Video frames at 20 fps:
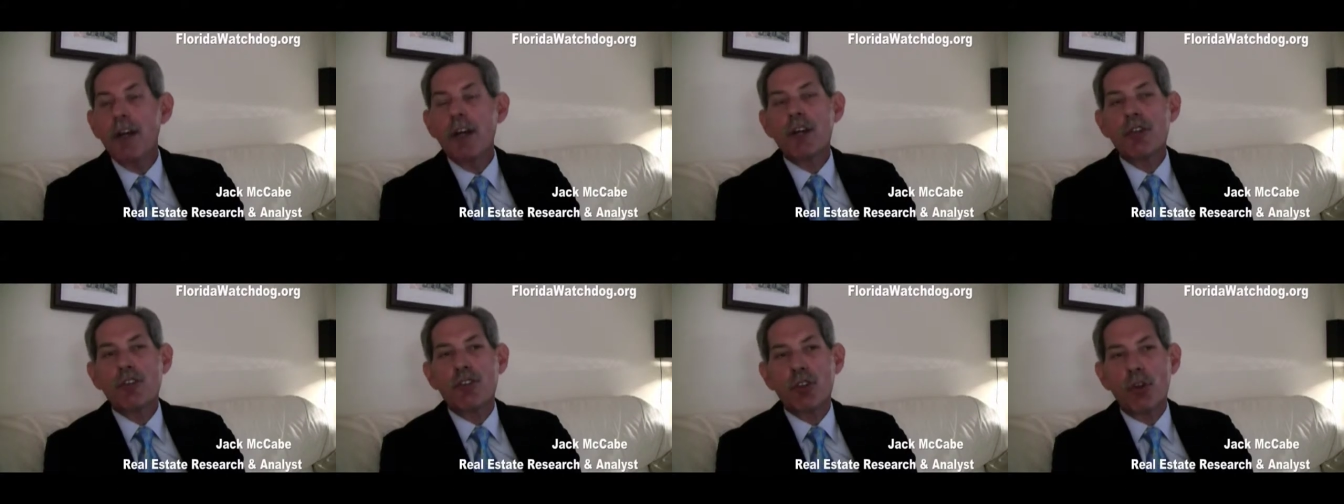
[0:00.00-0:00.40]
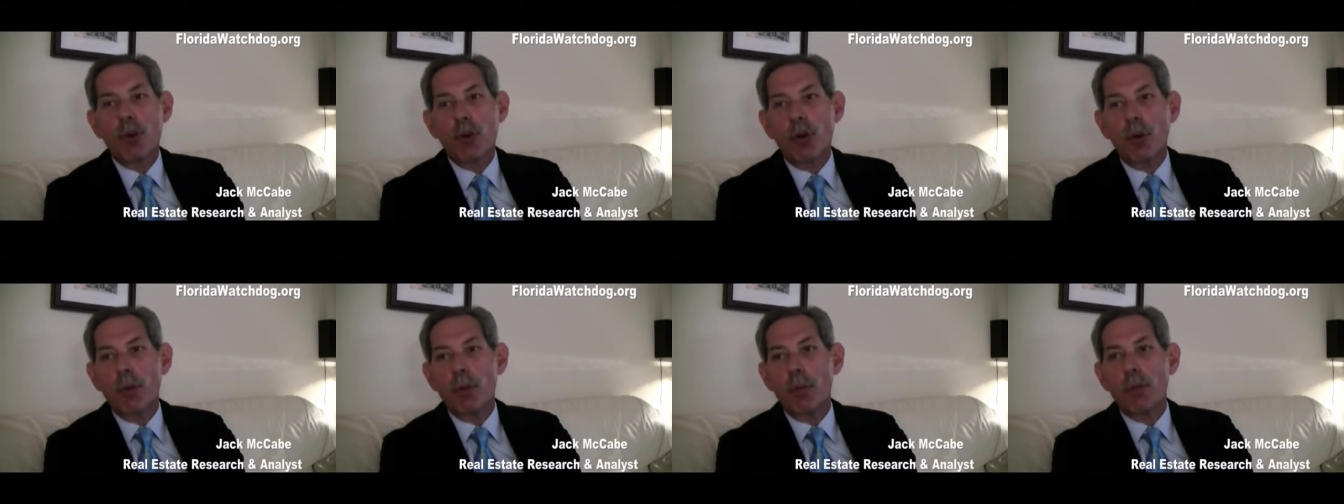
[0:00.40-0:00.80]

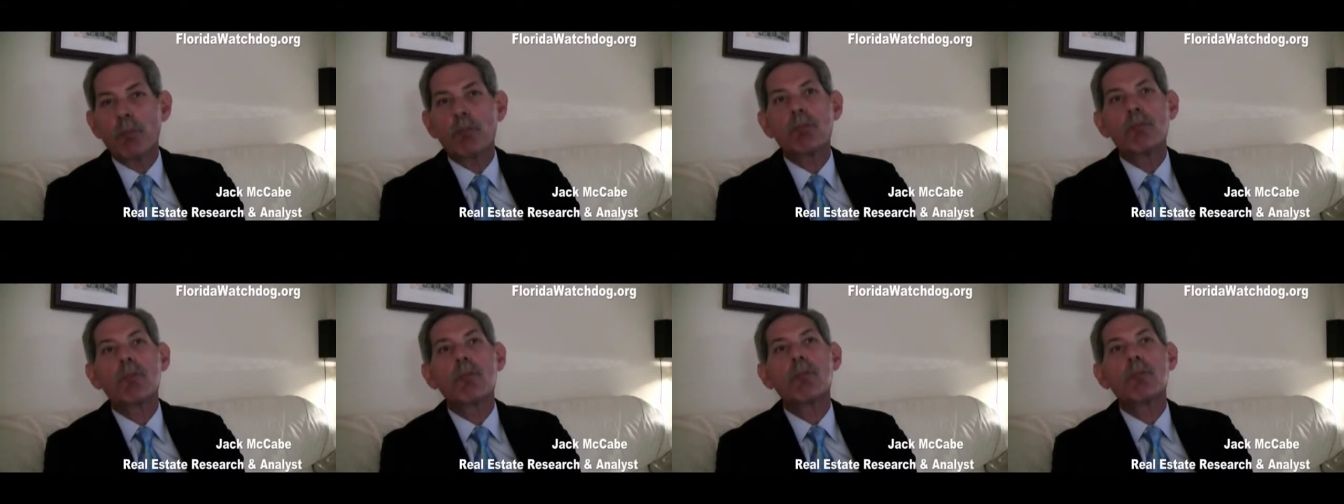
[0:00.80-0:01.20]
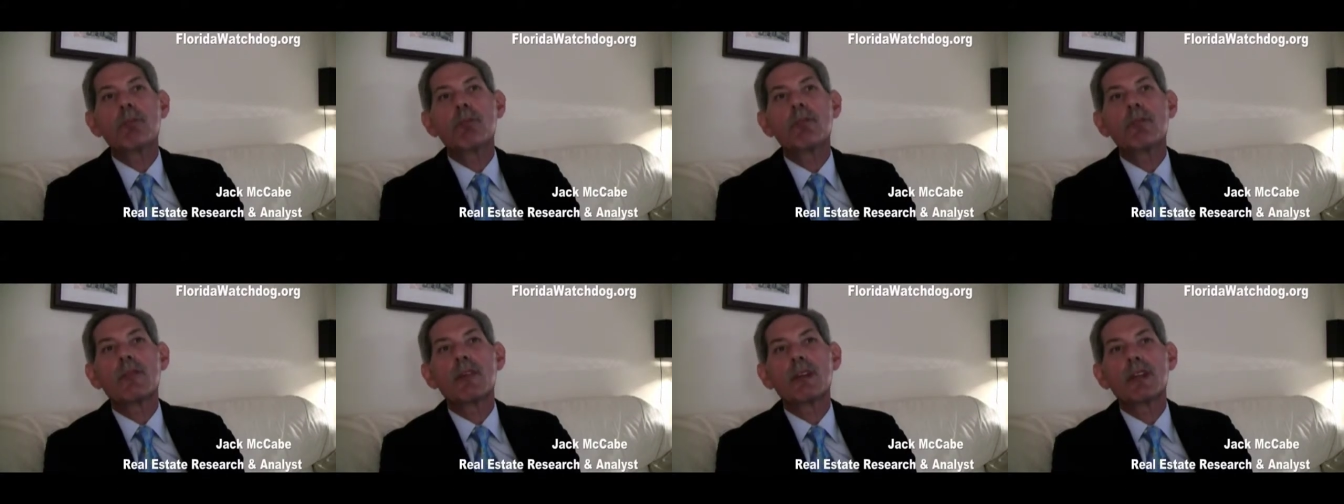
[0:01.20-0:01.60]
So
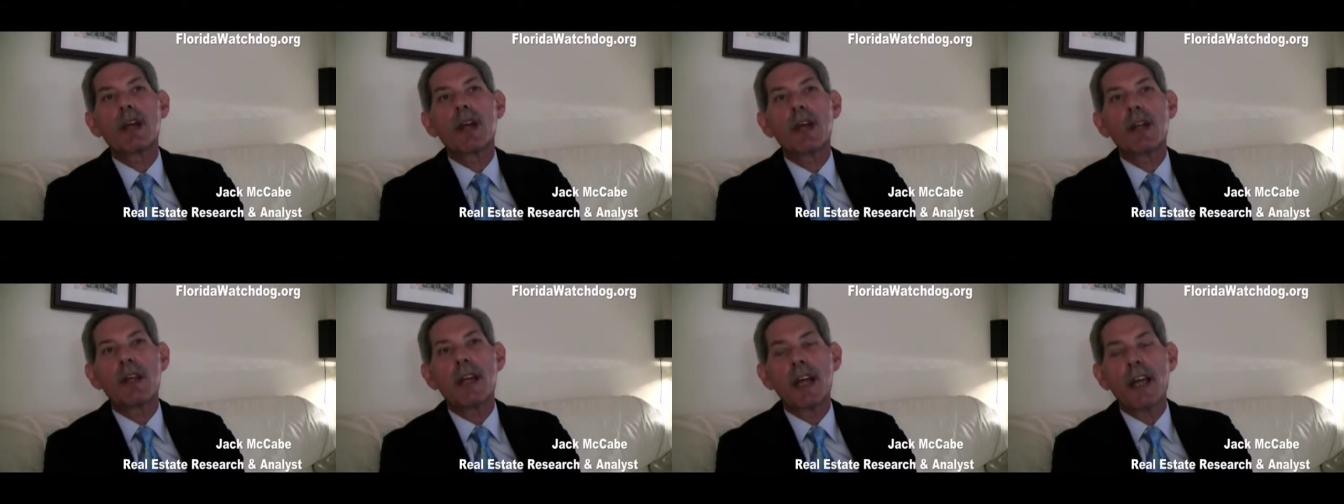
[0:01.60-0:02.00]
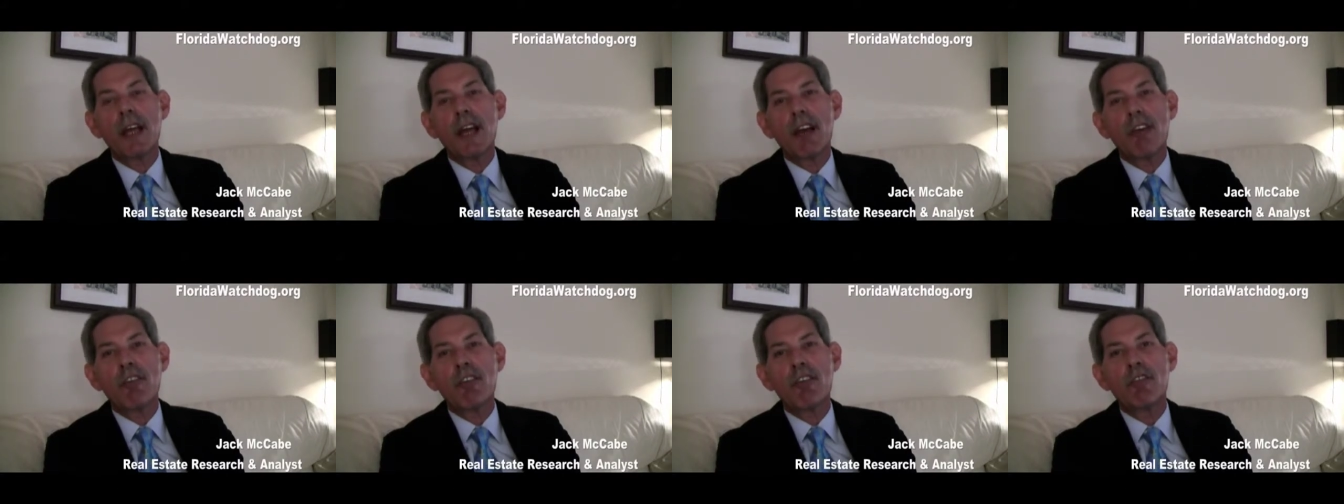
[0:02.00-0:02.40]
they
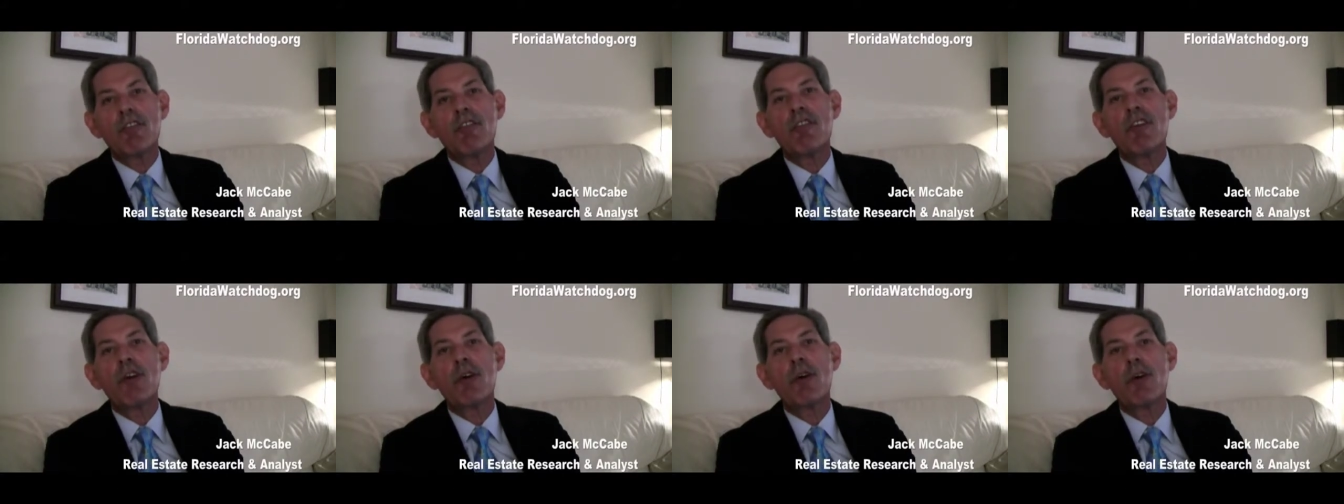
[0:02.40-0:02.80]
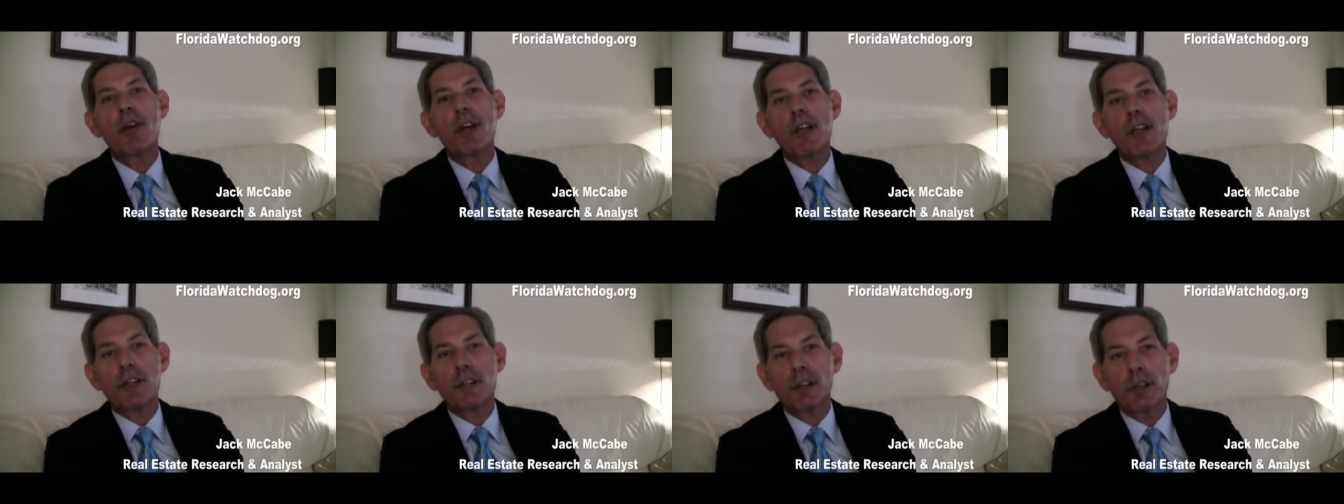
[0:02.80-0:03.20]
have a
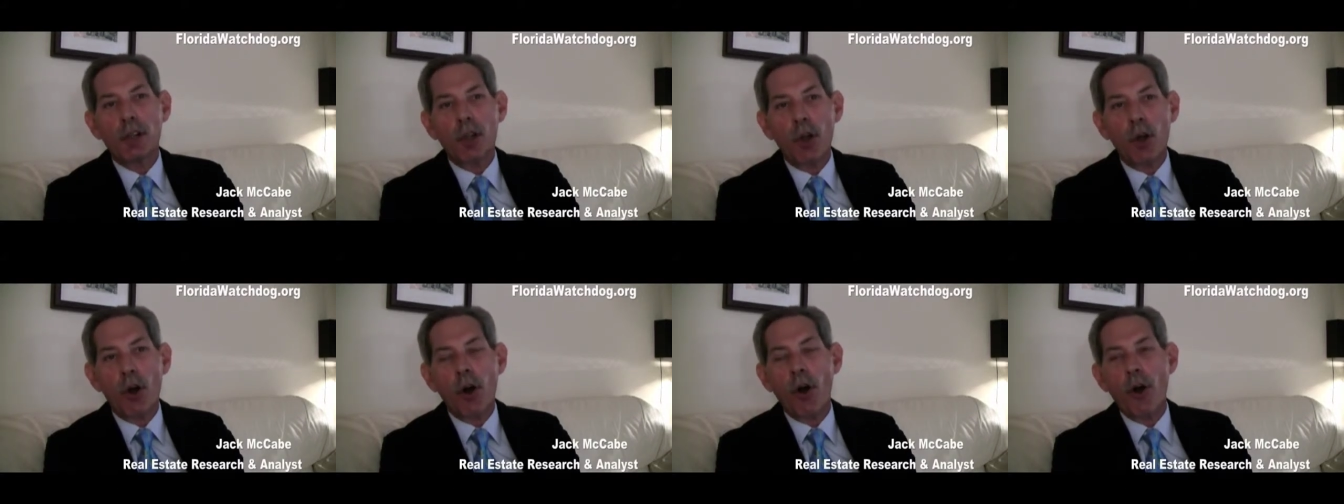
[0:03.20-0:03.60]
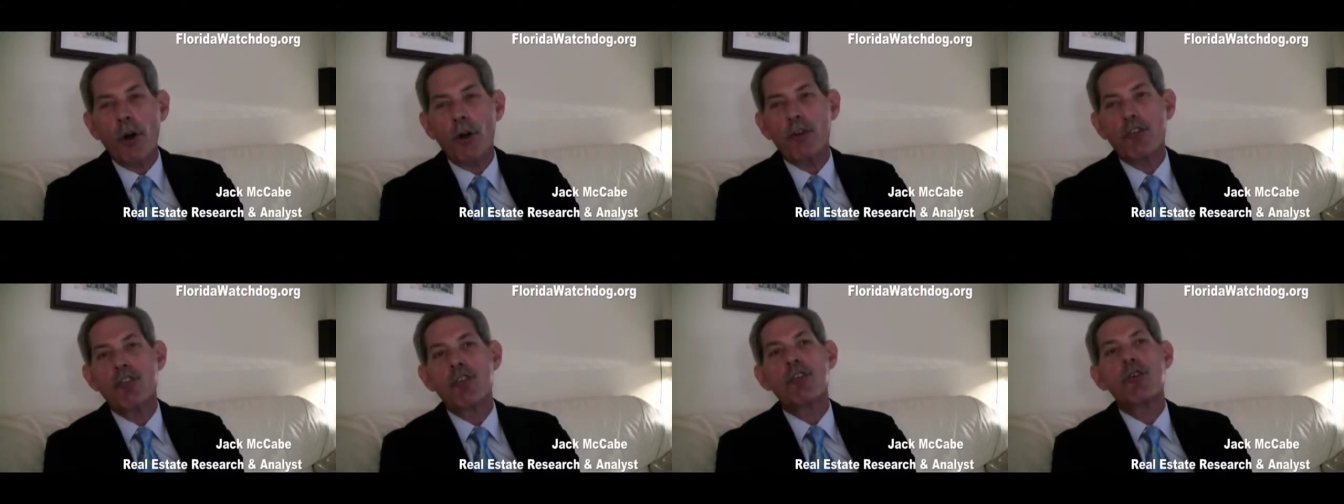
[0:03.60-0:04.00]
very
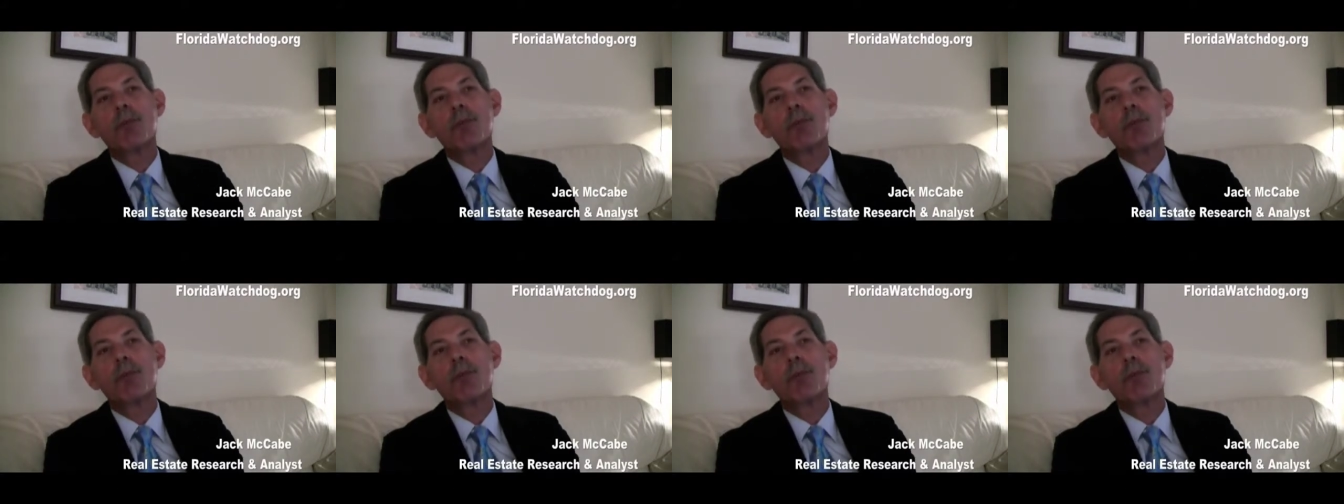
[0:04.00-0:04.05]
large